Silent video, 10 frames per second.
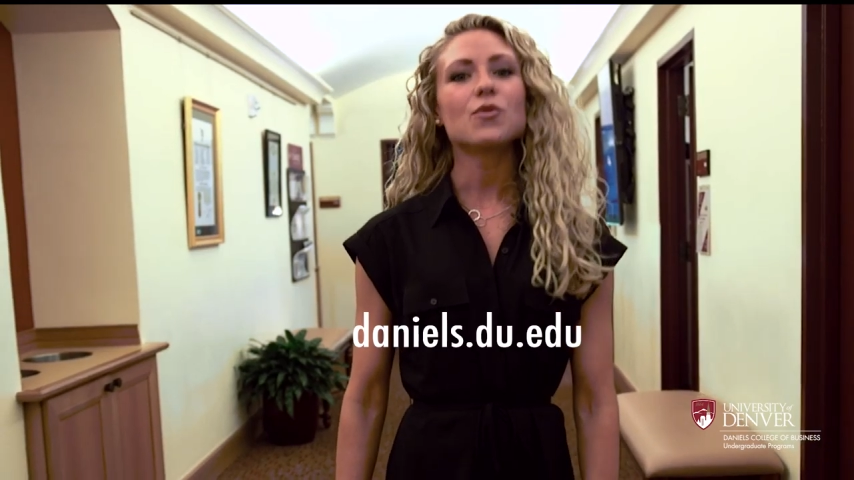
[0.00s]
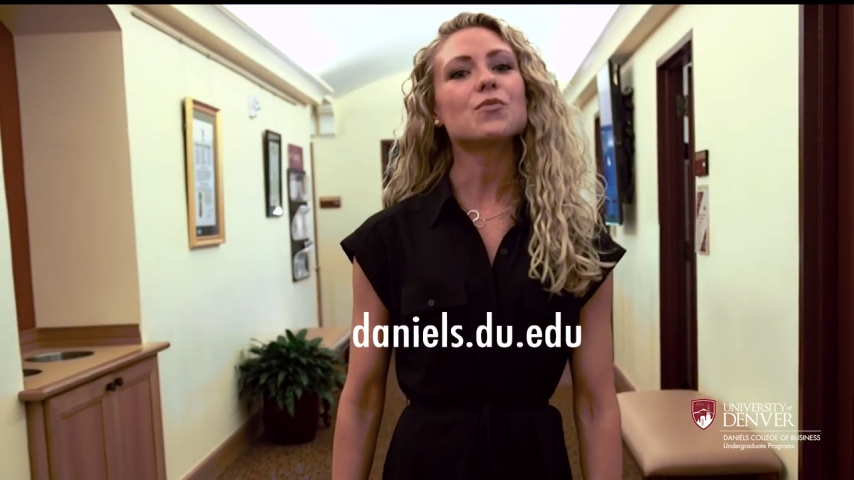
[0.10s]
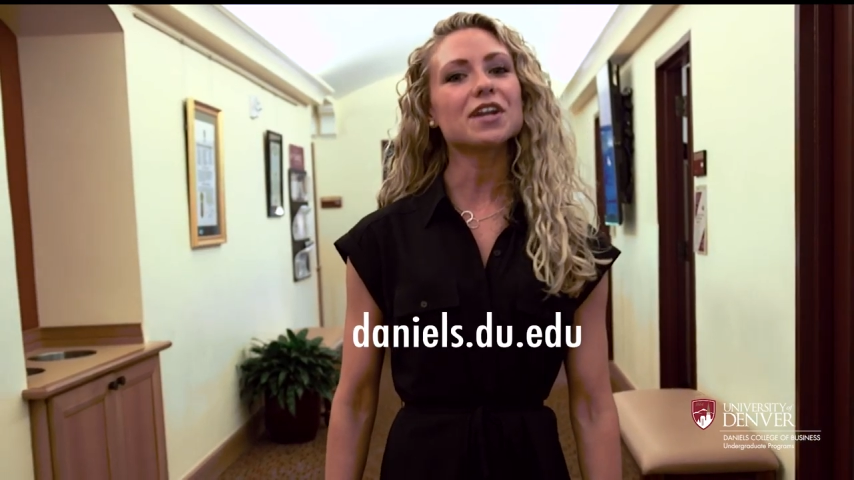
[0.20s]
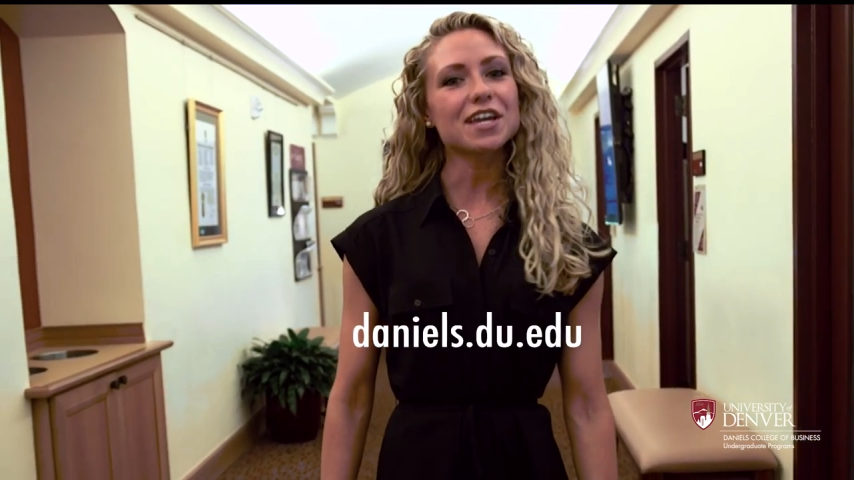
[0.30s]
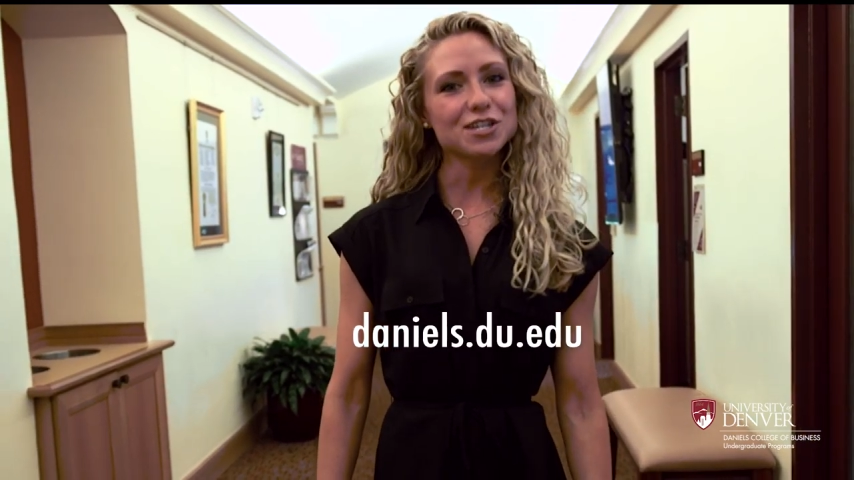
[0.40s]

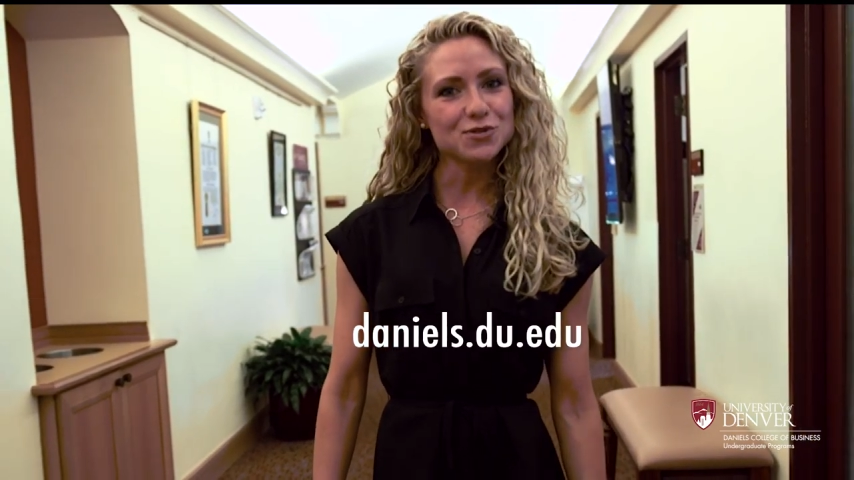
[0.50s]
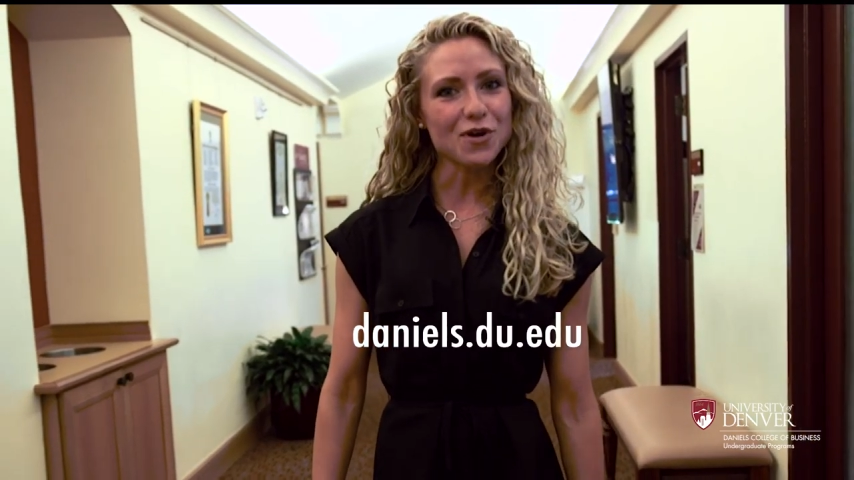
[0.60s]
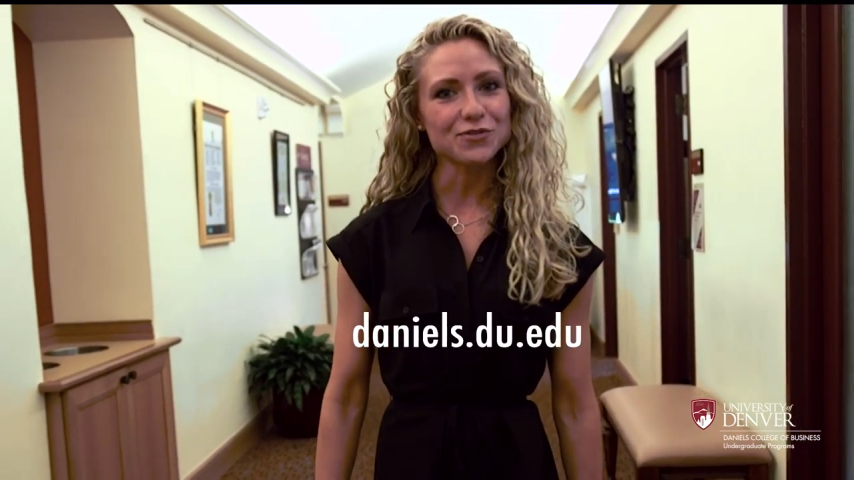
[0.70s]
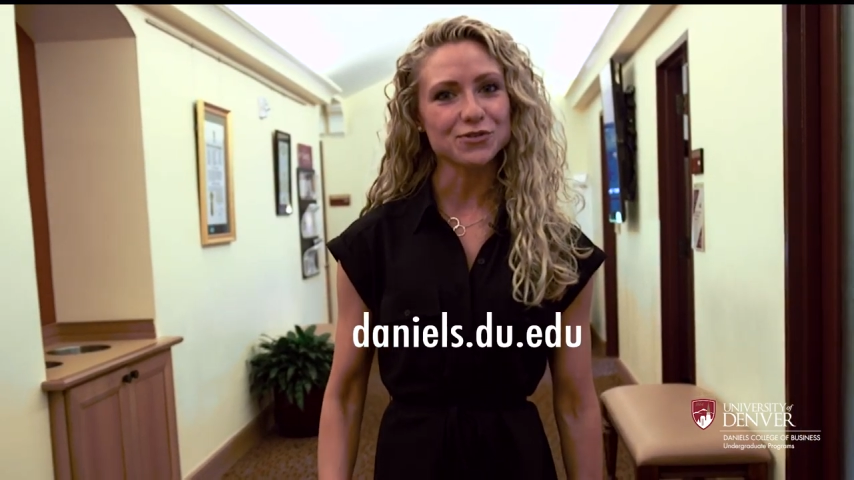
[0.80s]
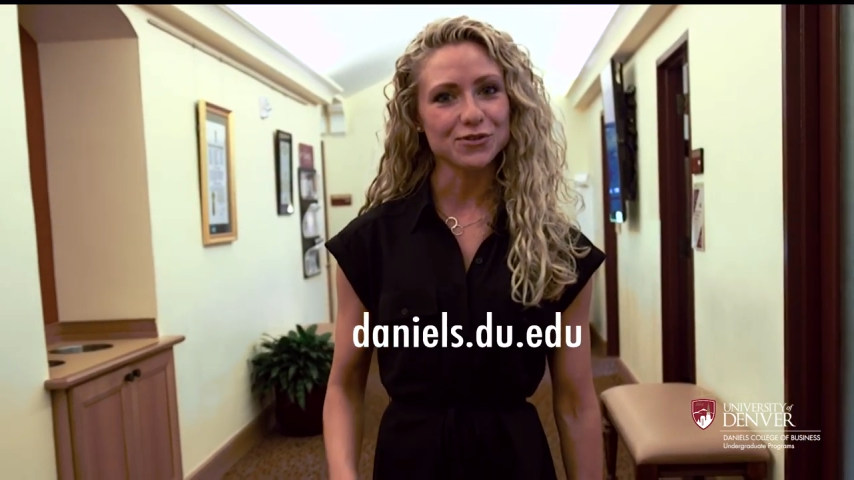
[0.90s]
We want to get
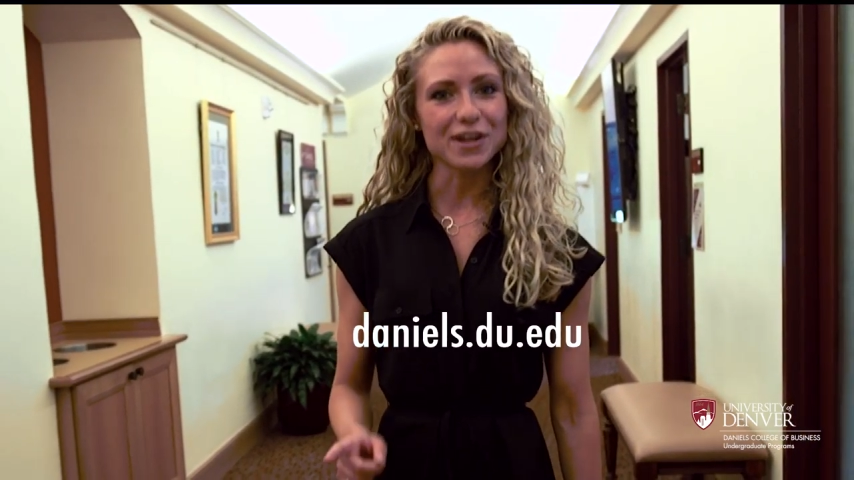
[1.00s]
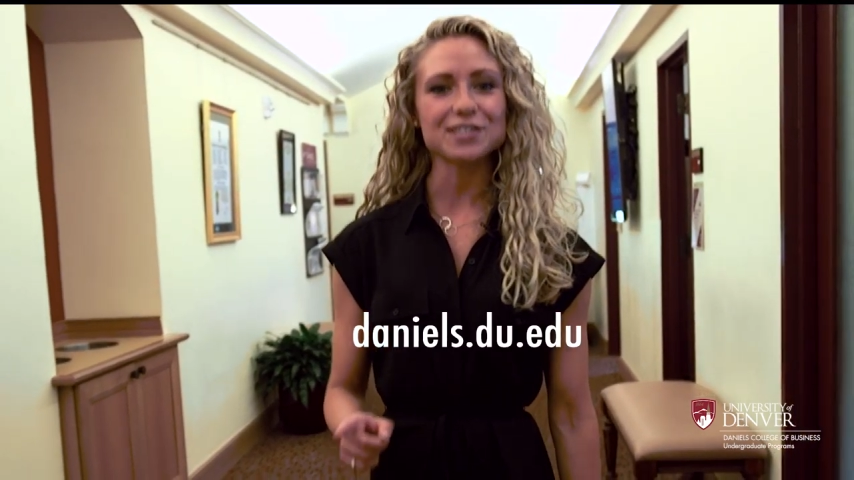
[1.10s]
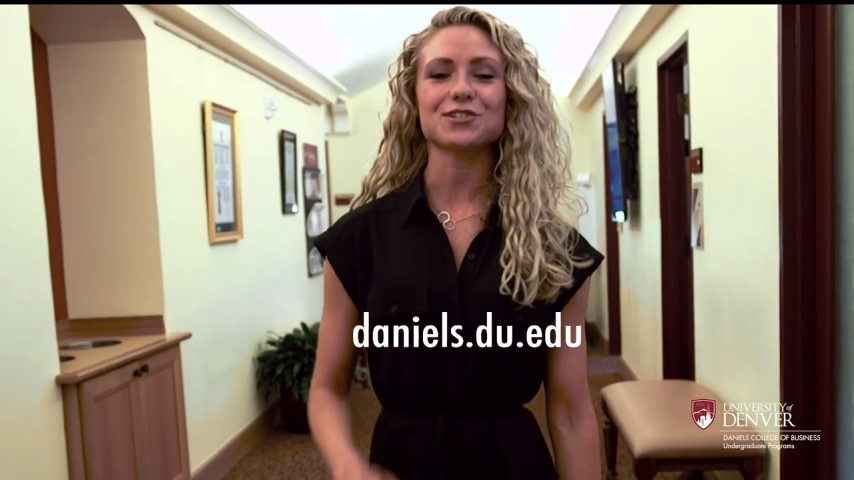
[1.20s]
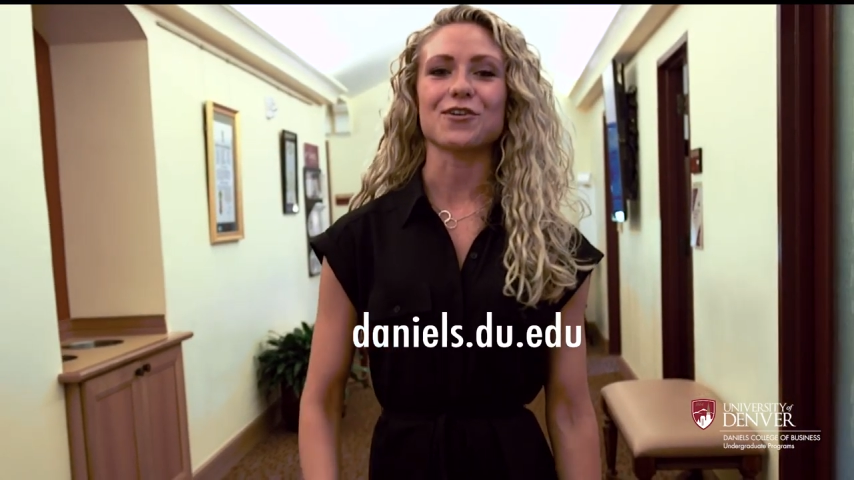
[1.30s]
you off to a great